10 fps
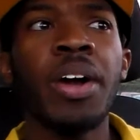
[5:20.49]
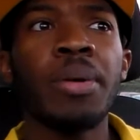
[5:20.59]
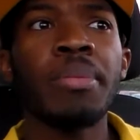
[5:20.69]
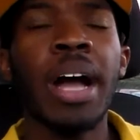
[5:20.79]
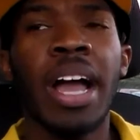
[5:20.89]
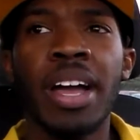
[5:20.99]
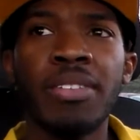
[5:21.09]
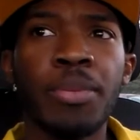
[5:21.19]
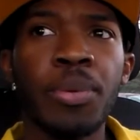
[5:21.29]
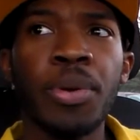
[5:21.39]
I
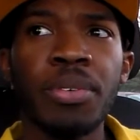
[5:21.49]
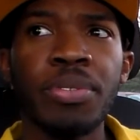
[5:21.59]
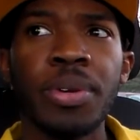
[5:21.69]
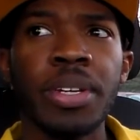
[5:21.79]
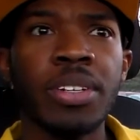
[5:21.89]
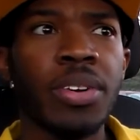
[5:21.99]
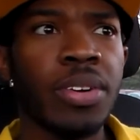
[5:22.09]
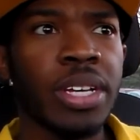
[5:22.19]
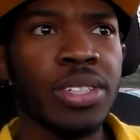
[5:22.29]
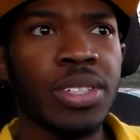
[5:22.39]
have a boyfriend and
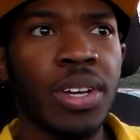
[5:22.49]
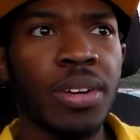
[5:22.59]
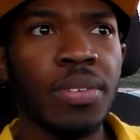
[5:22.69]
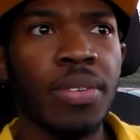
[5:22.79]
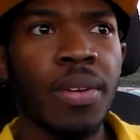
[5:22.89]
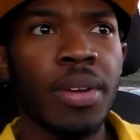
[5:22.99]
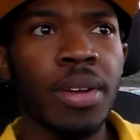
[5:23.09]
all that stuff.